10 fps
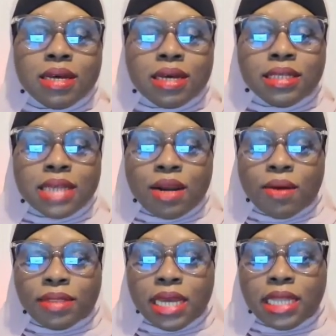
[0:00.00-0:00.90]
Because I
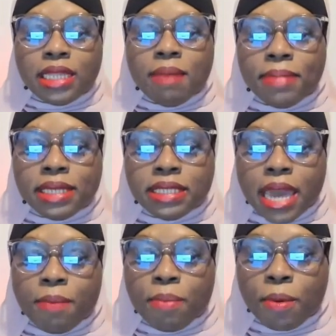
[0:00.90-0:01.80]
don't think that Miss
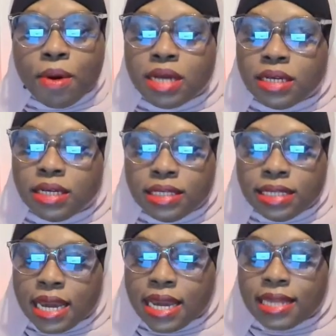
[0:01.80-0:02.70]
April
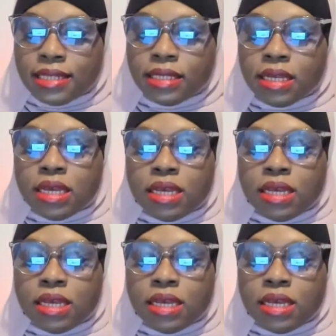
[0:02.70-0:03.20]
understands